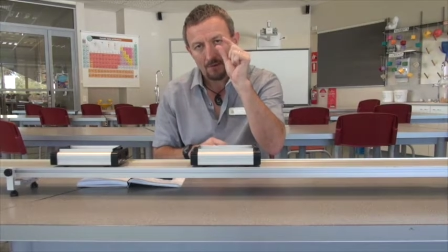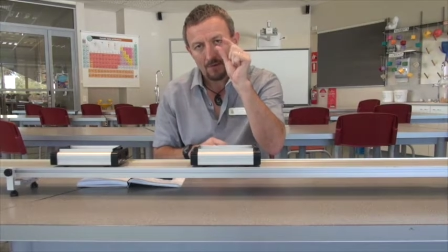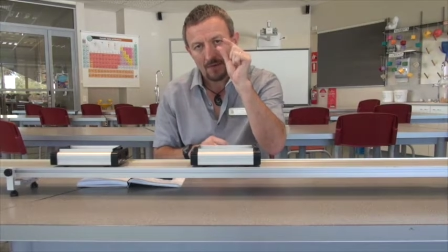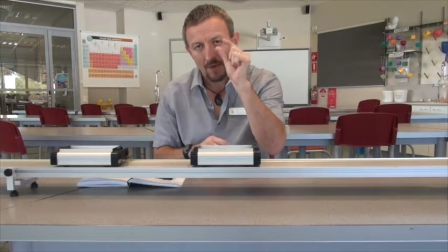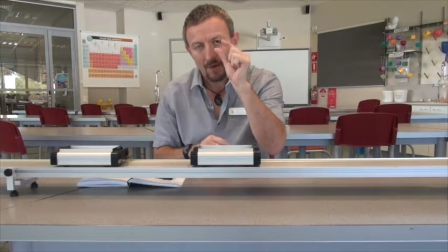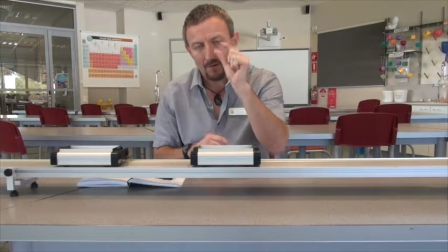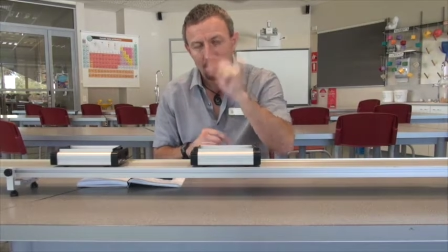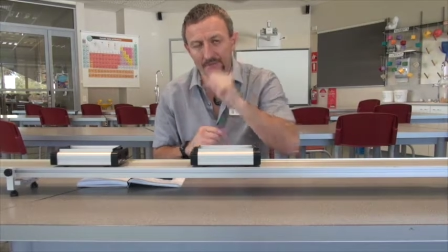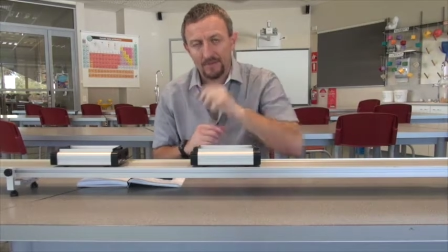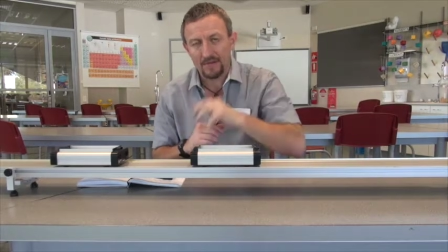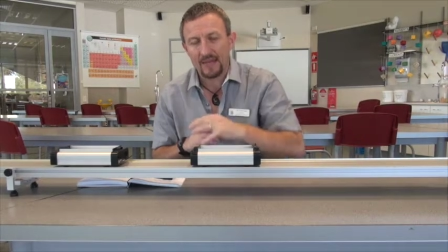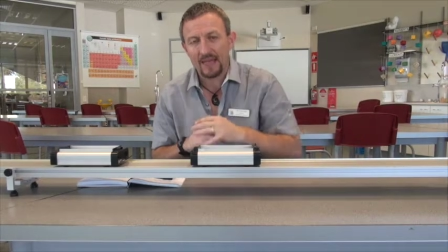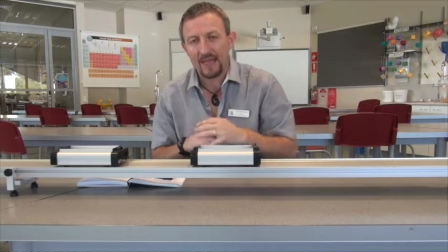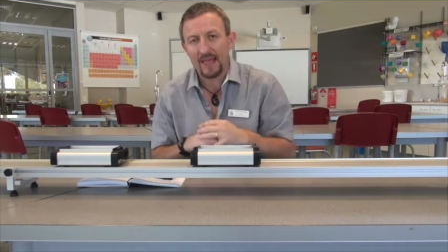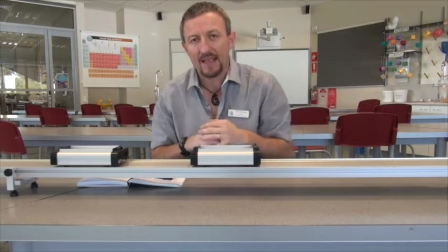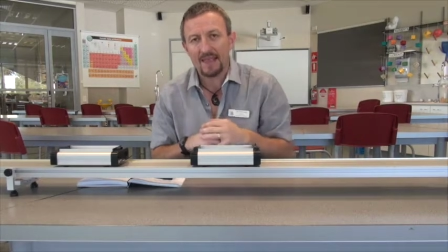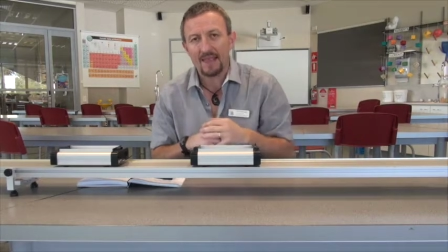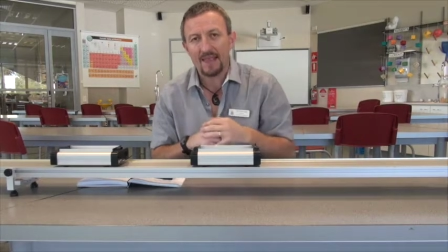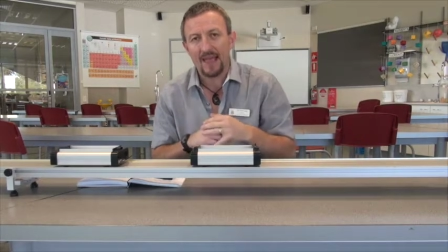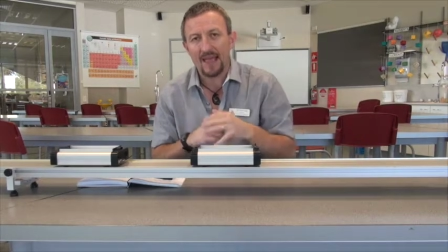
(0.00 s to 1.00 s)
that v
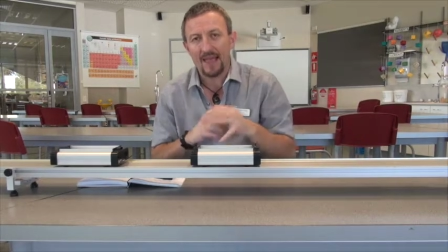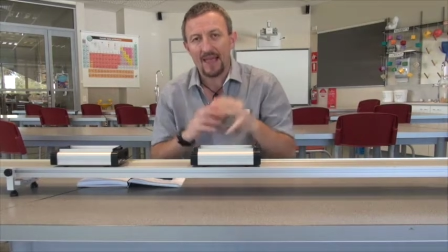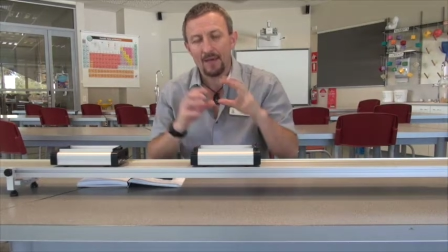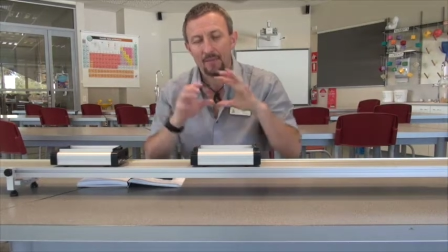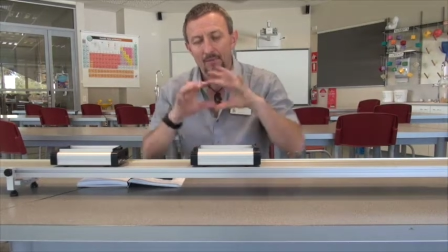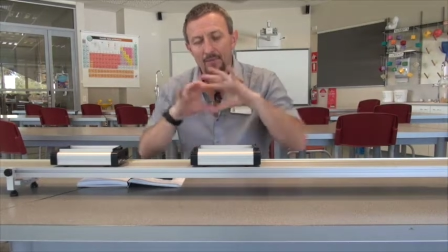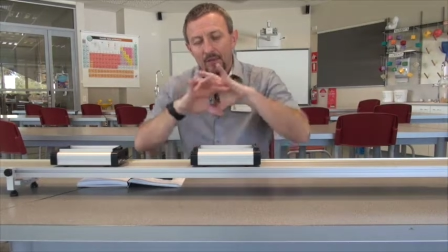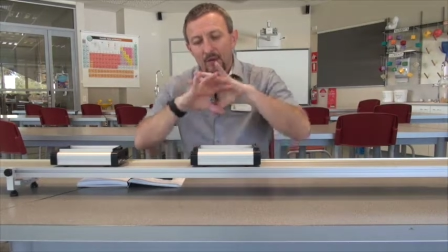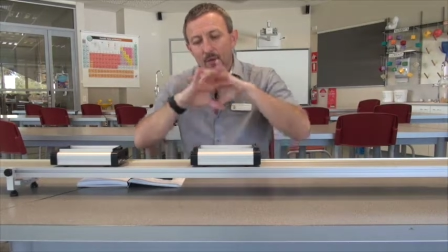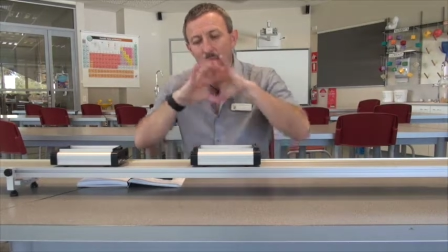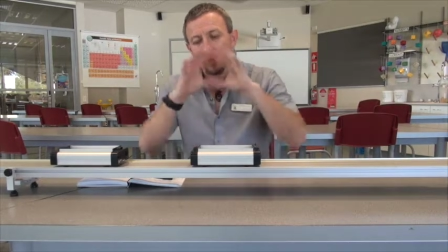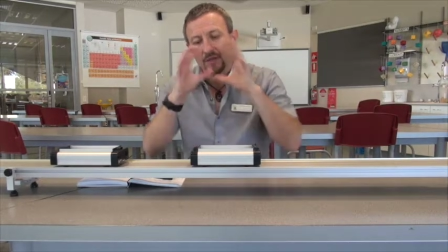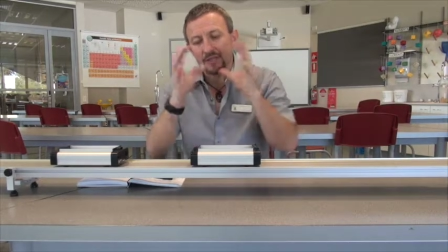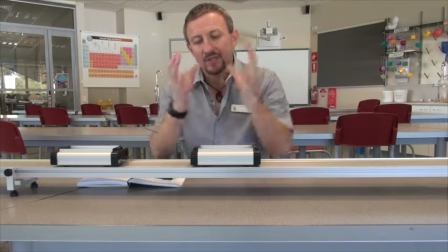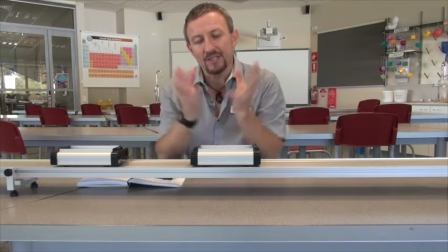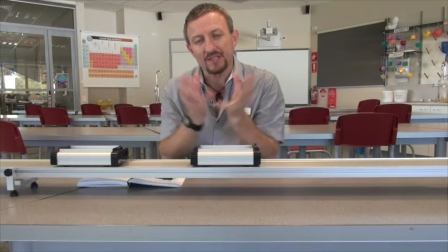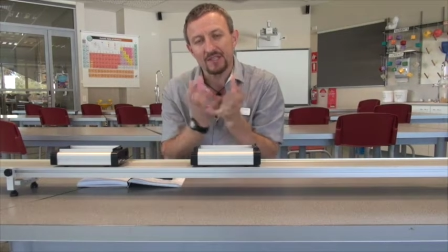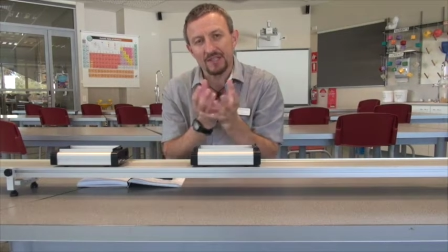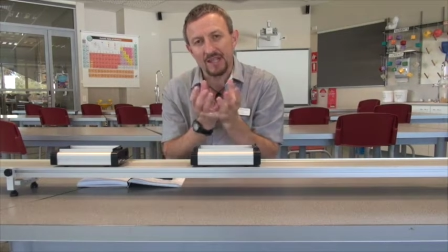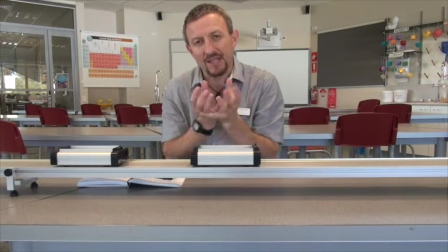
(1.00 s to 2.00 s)
in there,
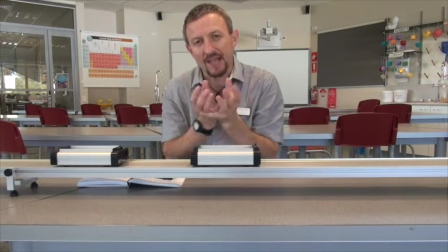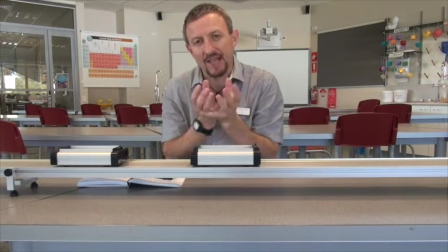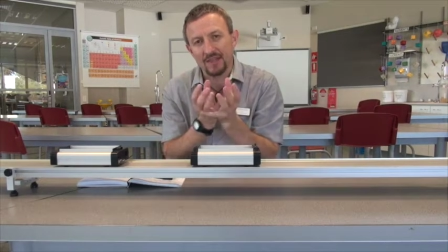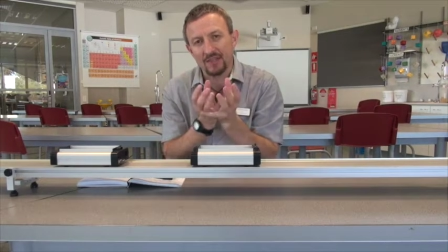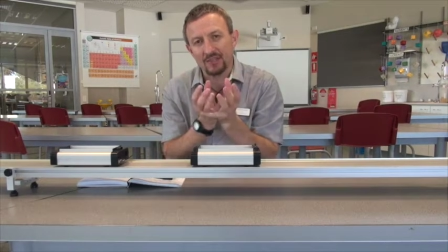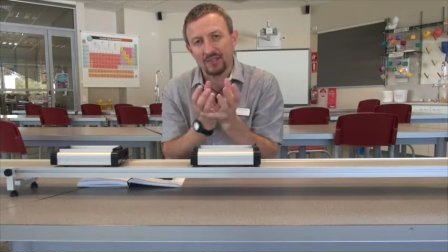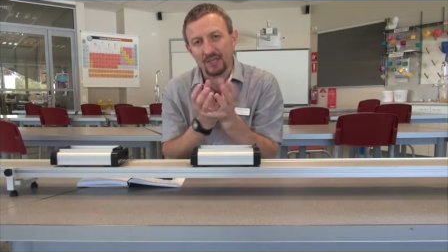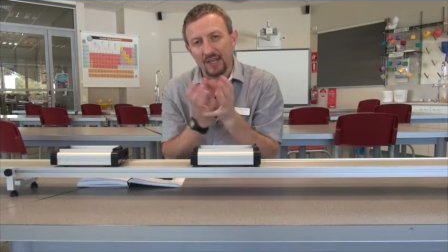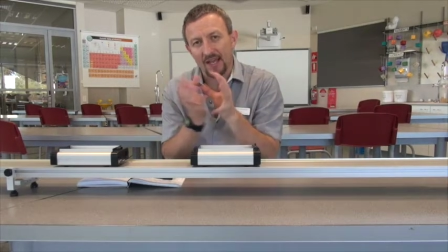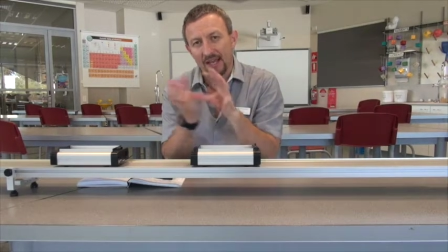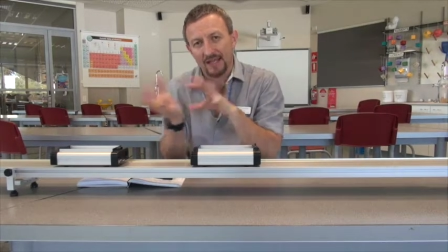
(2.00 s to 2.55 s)
which is the energy,